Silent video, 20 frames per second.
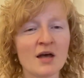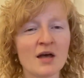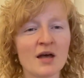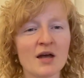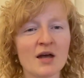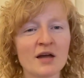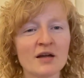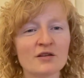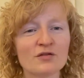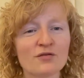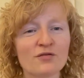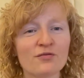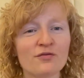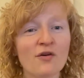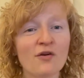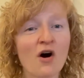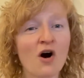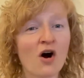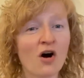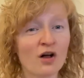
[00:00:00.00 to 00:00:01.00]
It's
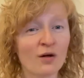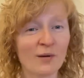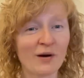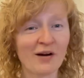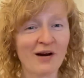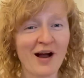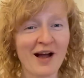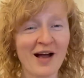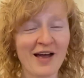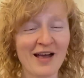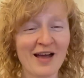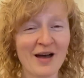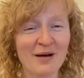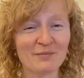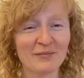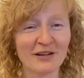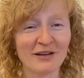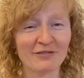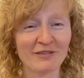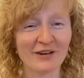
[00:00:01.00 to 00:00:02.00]
fall where I
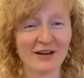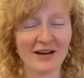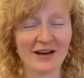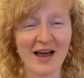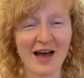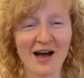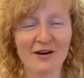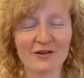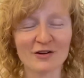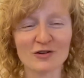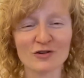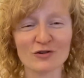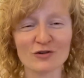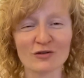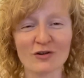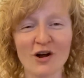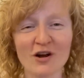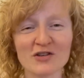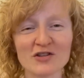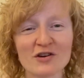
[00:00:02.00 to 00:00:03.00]
am living now in
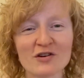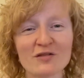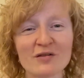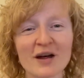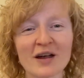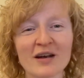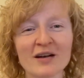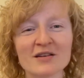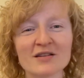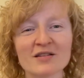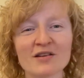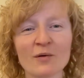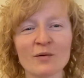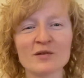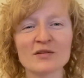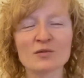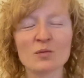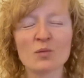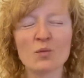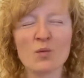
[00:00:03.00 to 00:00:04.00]
Toronto, and so
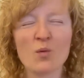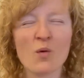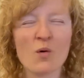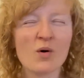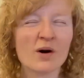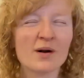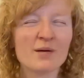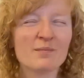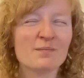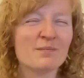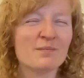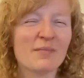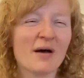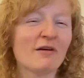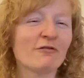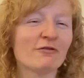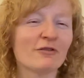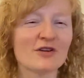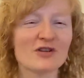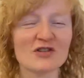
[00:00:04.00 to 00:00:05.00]
it's warm
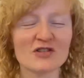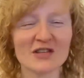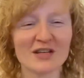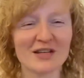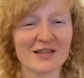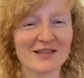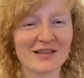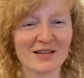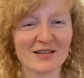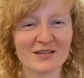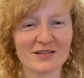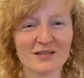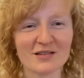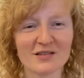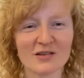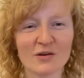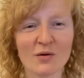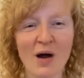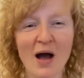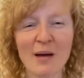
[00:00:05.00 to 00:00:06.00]
beverage season.
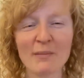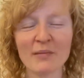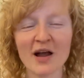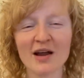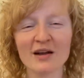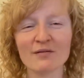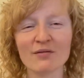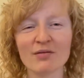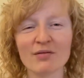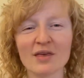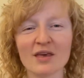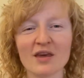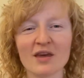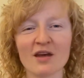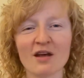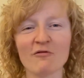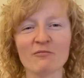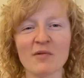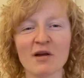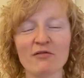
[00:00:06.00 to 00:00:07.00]
So I'm kind of
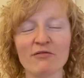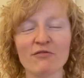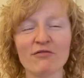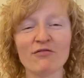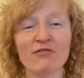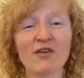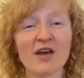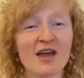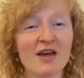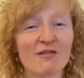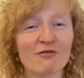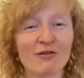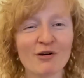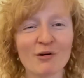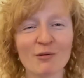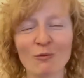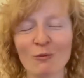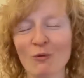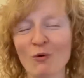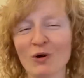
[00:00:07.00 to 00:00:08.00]
thinking of my
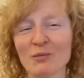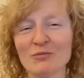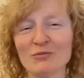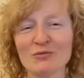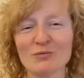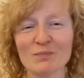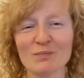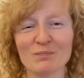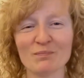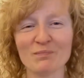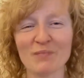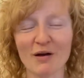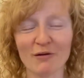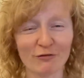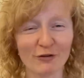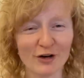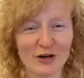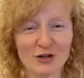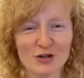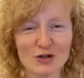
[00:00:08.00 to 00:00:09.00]
favorite warm
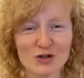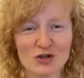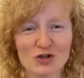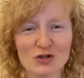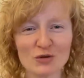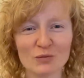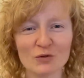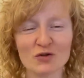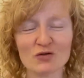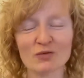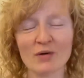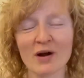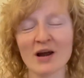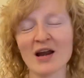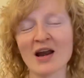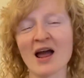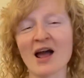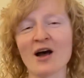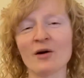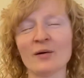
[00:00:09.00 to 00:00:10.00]
beverage, which right
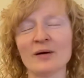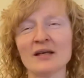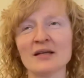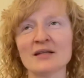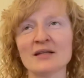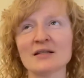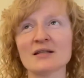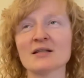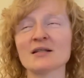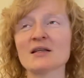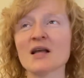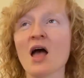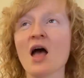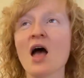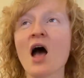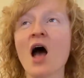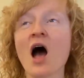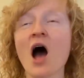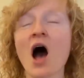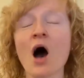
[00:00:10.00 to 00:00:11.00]
now is
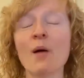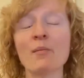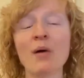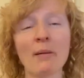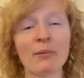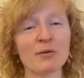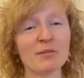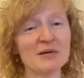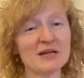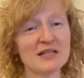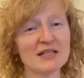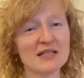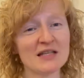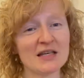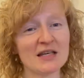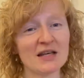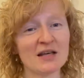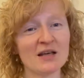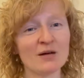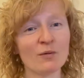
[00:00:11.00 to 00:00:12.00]
a peppermint
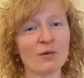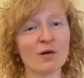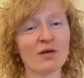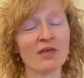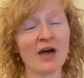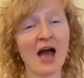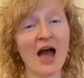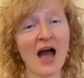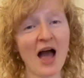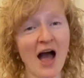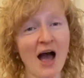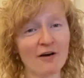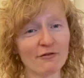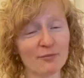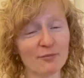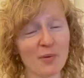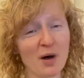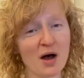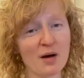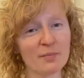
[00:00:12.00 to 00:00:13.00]
tea with a
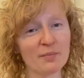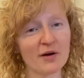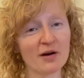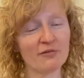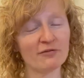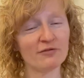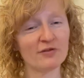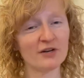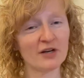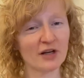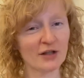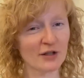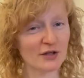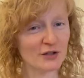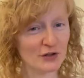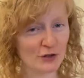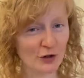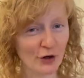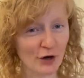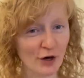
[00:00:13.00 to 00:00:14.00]
half pump of vanilla
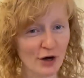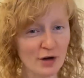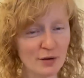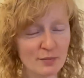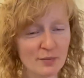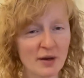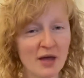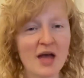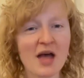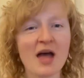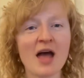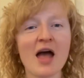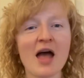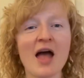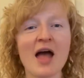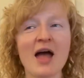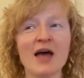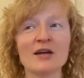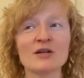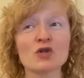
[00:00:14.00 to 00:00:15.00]
syrup
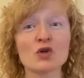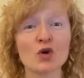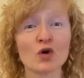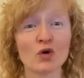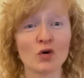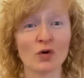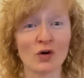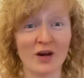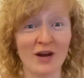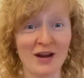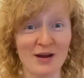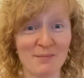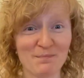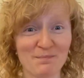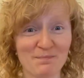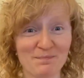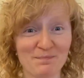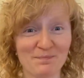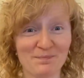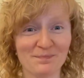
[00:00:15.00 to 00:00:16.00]
and
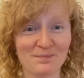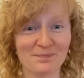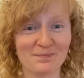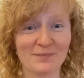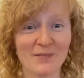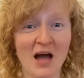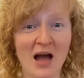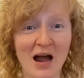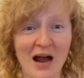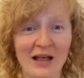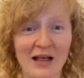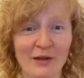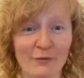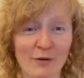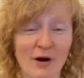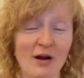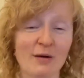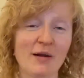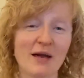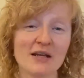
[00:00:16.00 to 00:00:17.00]
cream. Highly
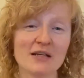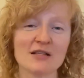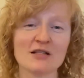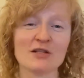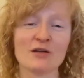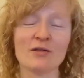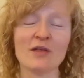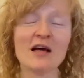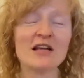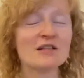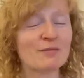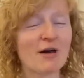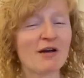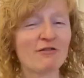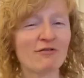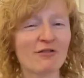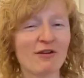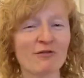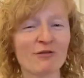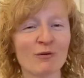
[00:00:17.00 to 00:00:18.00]
recommend. So that's my
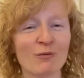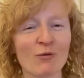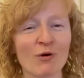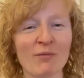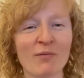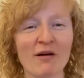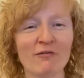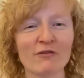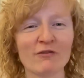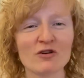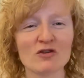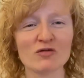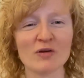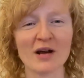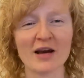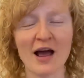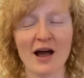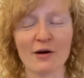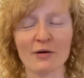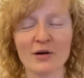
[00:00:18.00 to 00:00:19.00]
favorite warm beverage
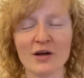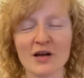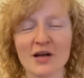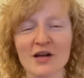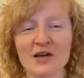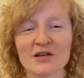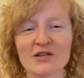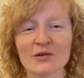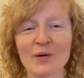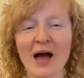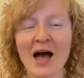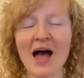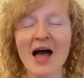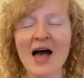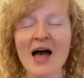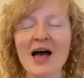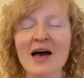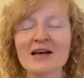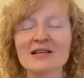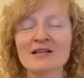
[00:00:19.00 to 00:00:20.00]
right now. So
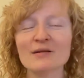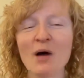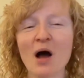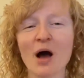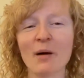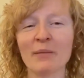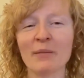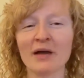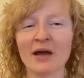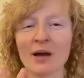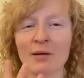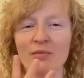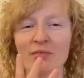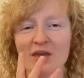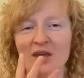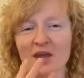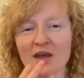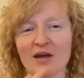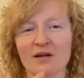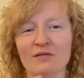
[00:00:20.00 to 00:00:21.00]
as I'm humming, I'm
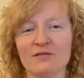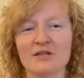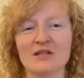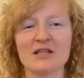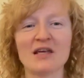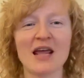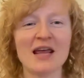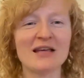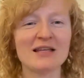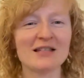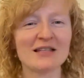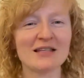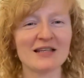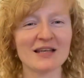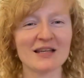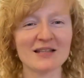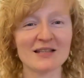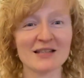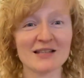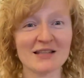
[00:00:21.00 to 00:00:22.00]
thinking of tasting
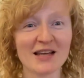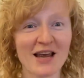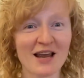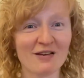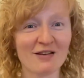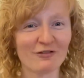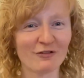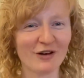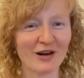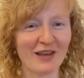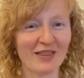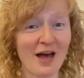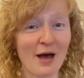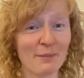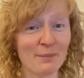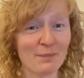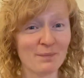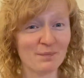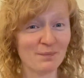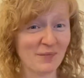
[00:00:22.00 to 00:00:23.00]
and savoring
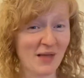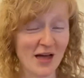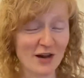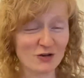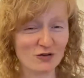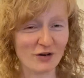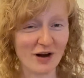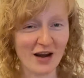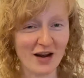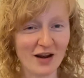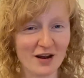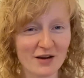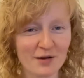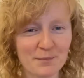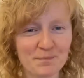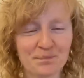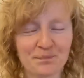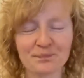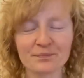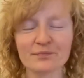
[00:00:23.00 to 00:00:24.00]
that drink.
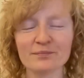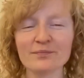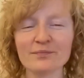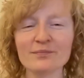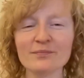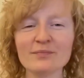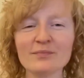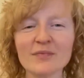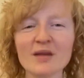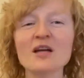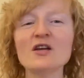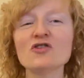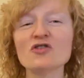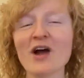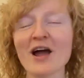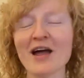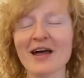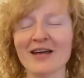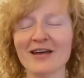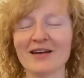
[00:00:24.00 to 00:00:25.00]

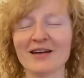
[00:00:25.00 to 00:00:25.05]
Try it.